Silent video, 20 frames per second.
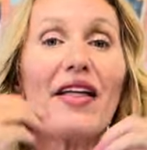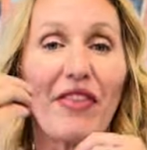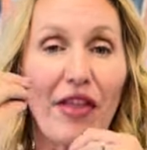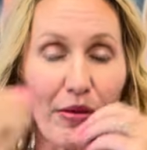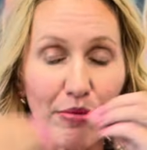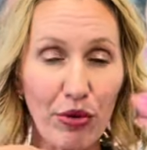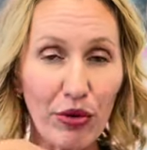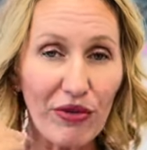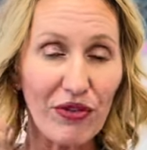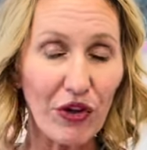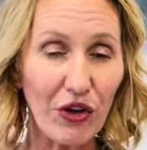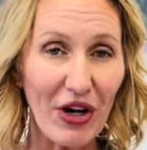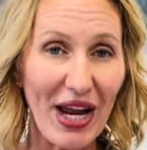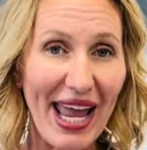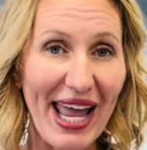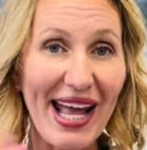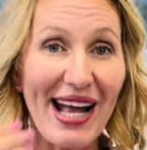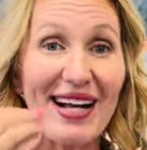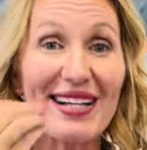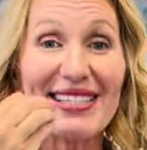They move their
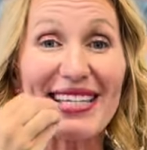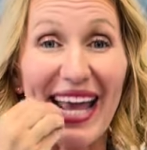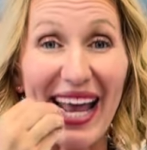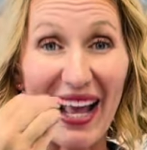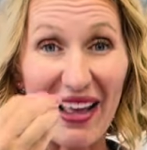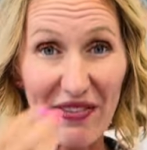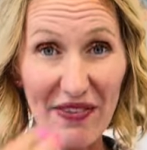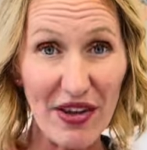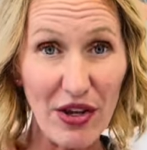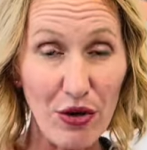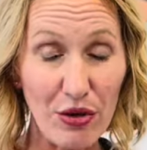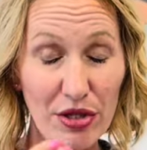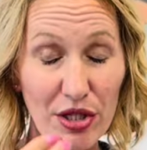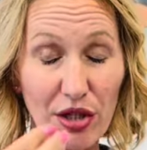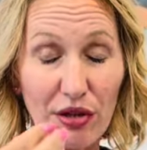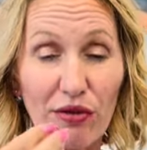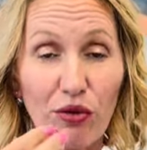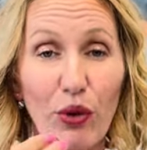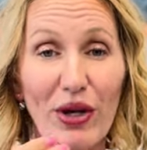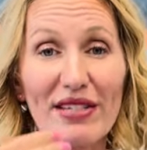hands and they use
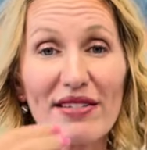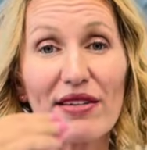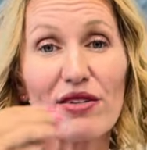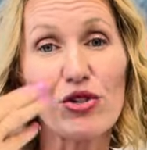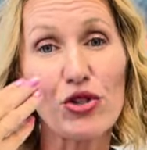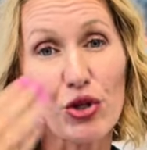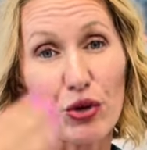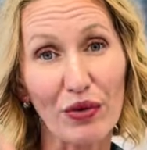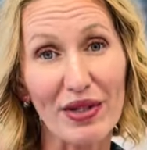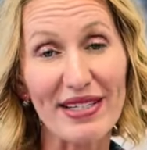their voices to